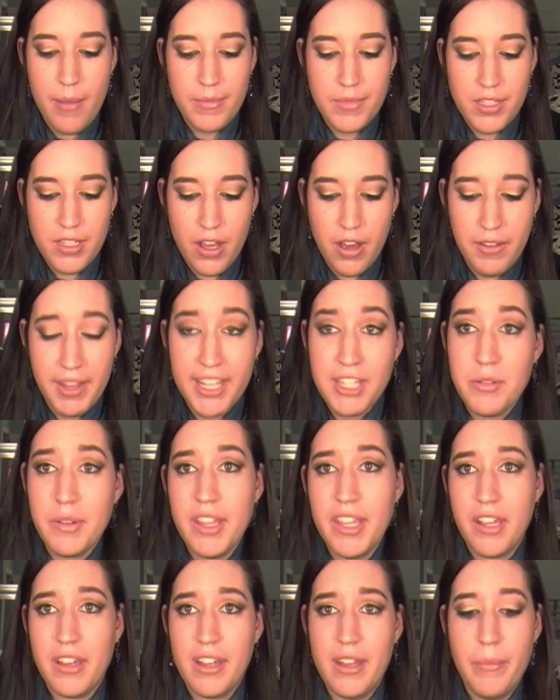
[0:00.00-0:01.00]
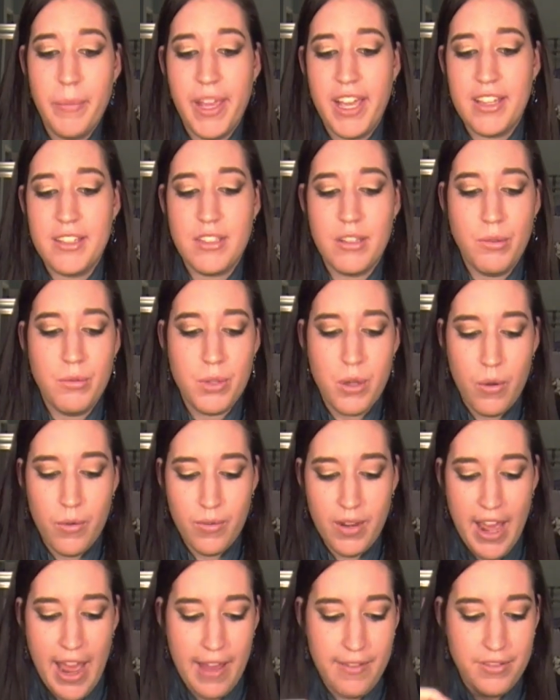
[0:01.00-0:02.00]
So that's really good because you
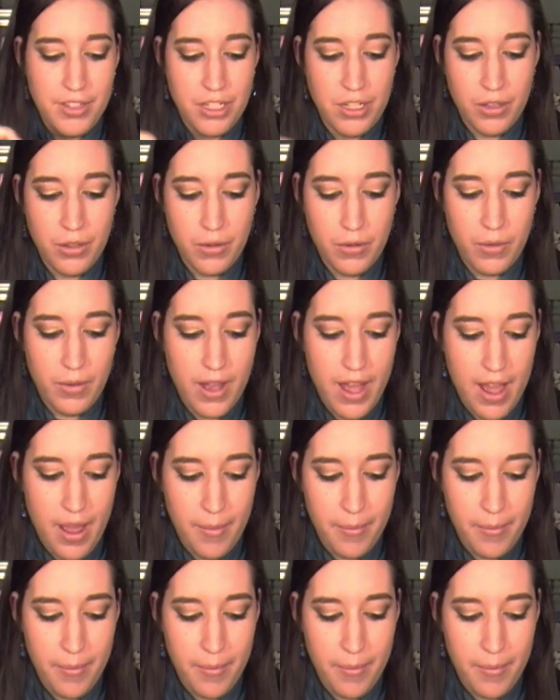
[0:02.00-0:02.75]
don't have to